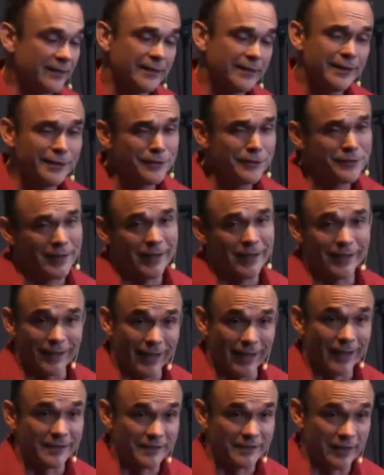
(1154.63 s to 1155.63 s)
Do you think
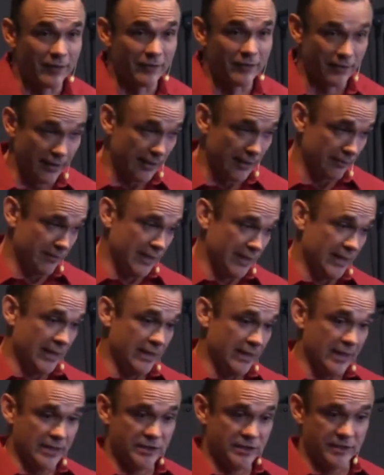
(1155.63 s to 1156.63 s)
God's gotten like,
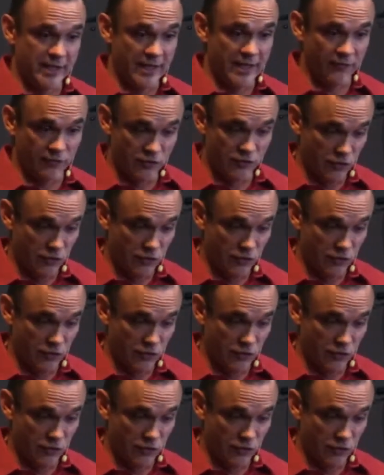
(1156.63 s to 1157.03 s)
man, I should have